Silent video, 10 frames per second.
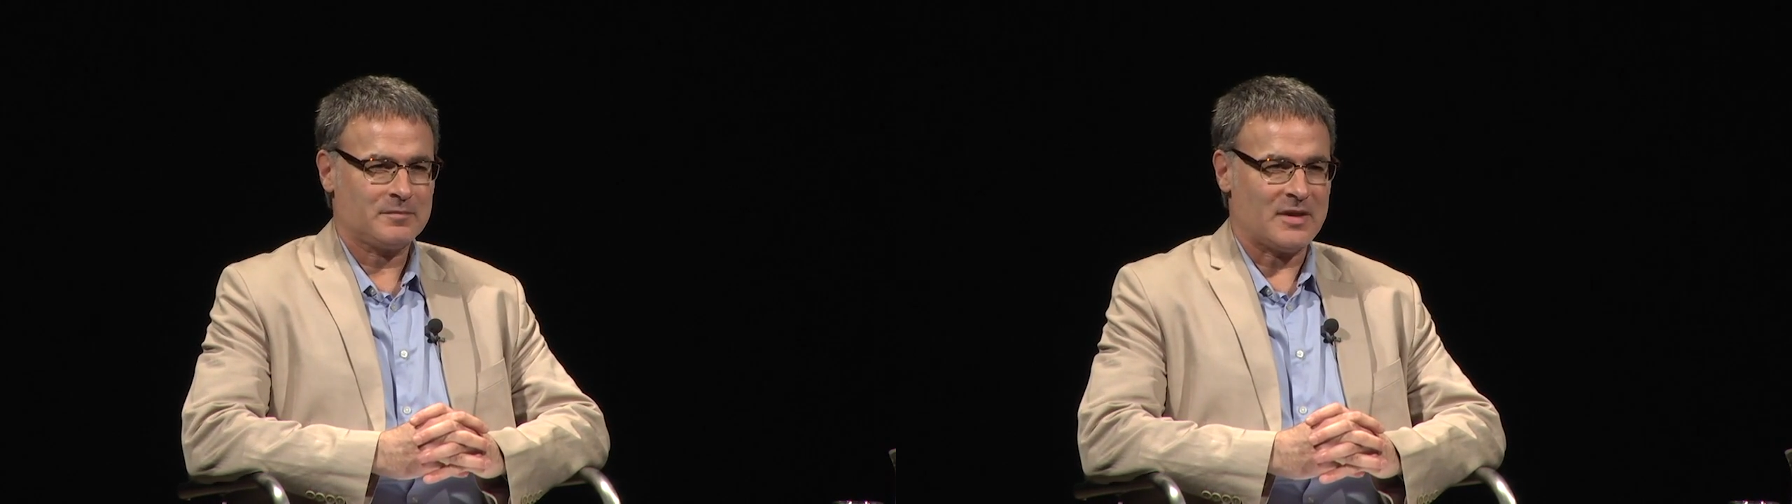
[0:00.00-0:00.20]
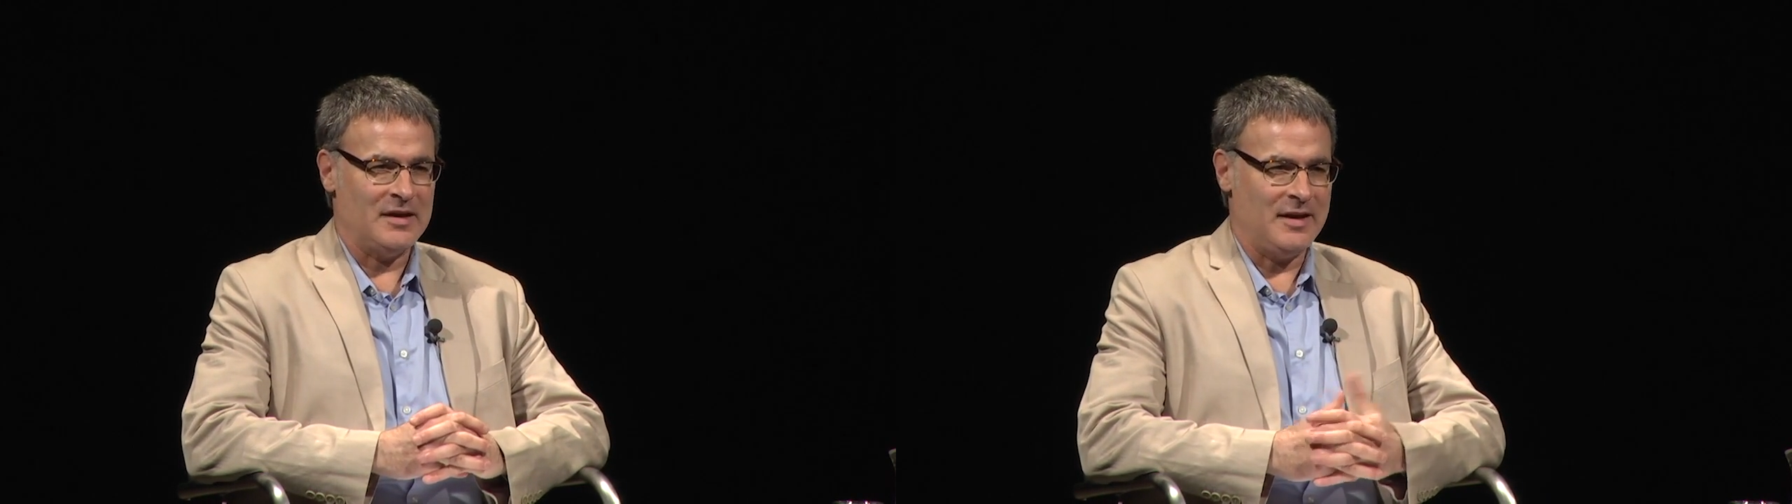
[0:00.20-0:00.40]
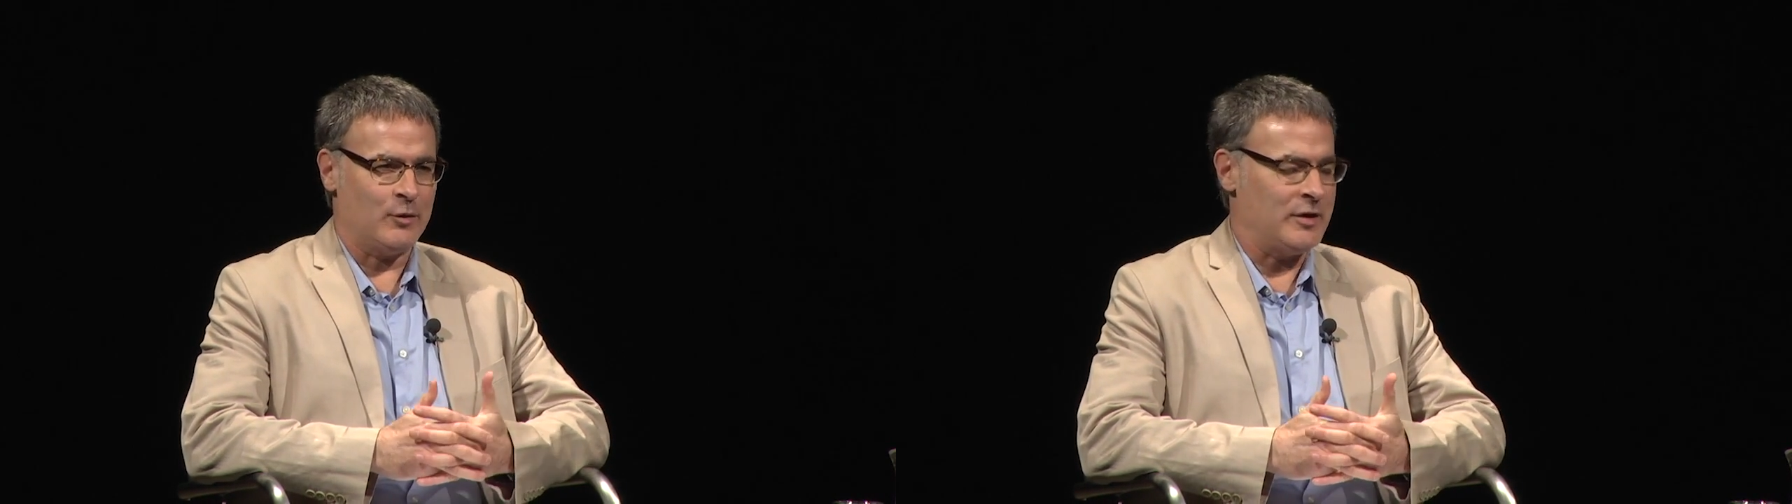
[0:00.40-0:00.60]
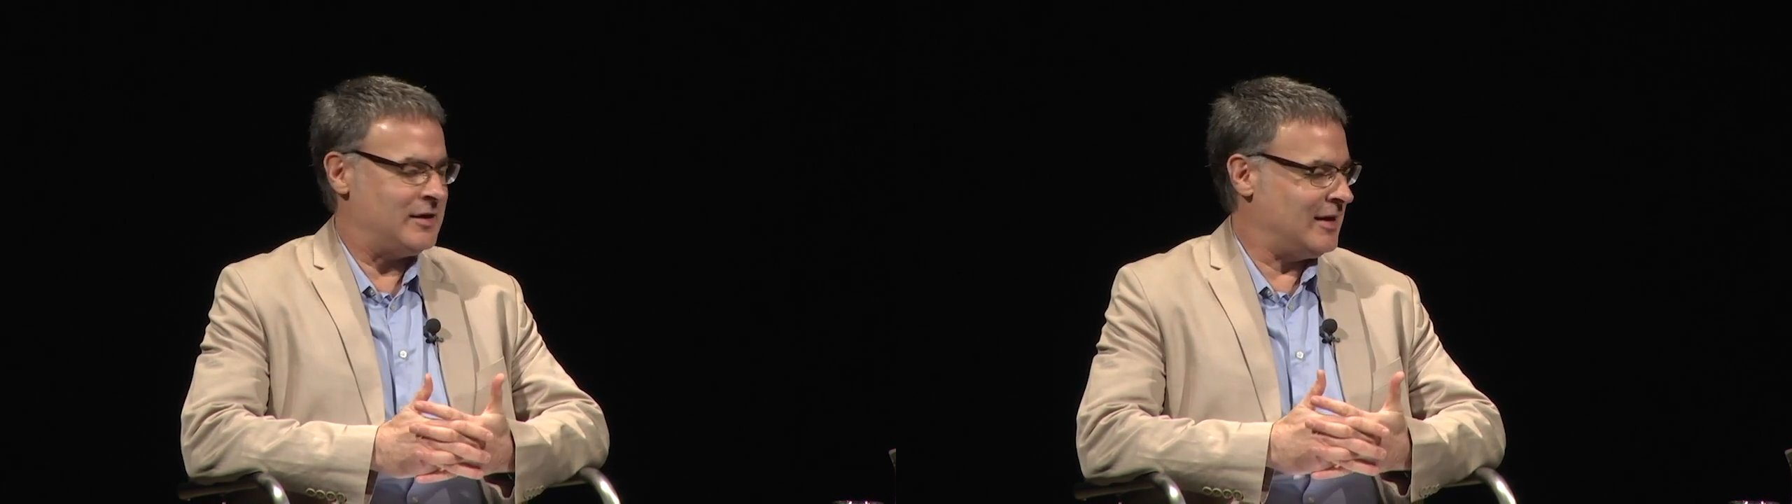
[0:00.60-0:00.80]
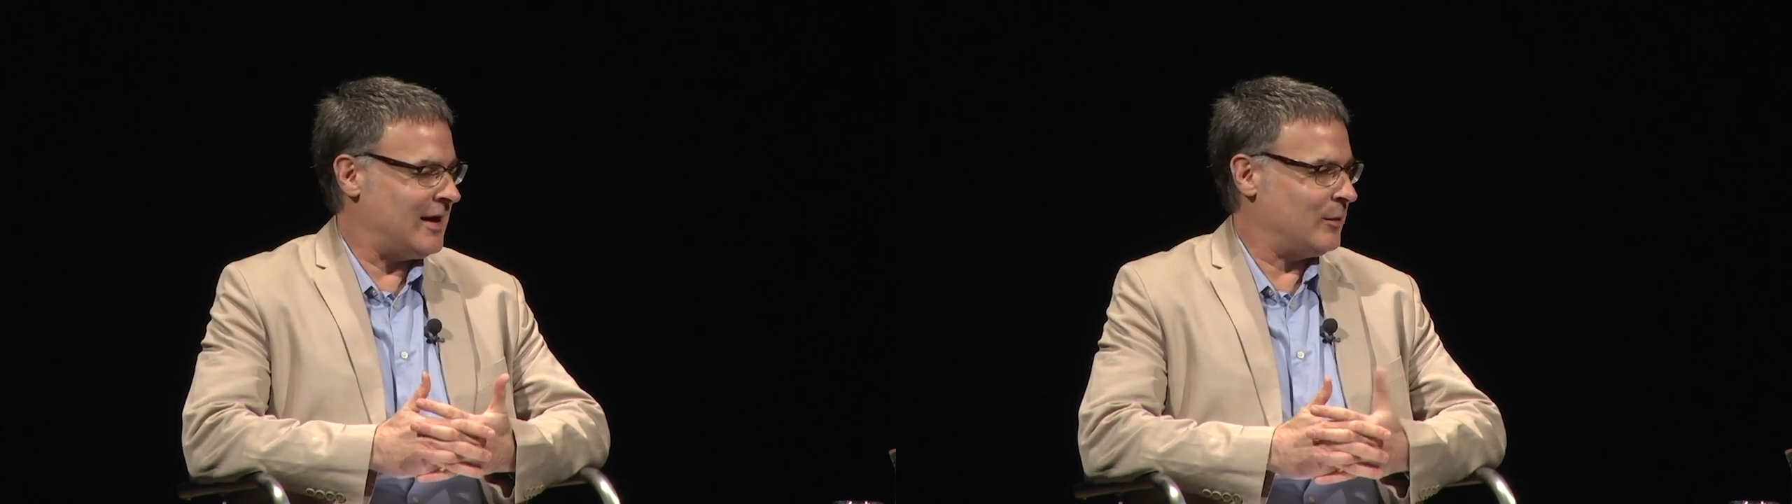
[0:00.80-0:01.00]
And Nick
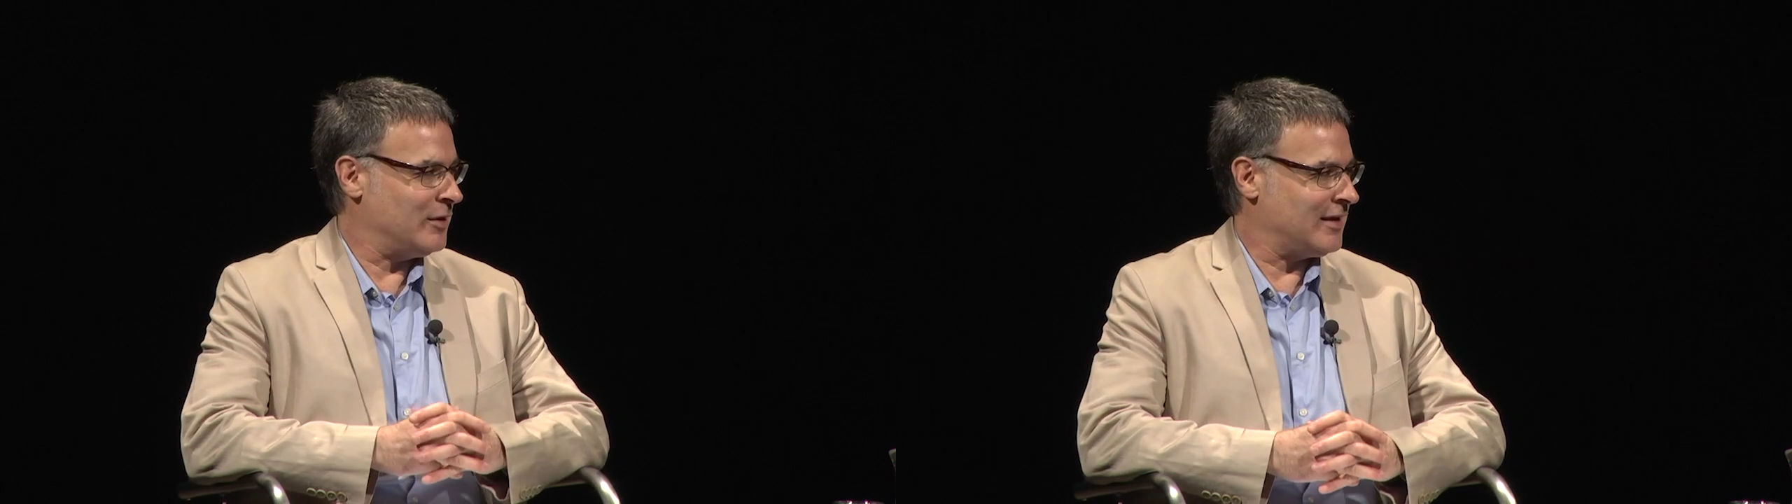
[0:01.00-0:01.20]
and I would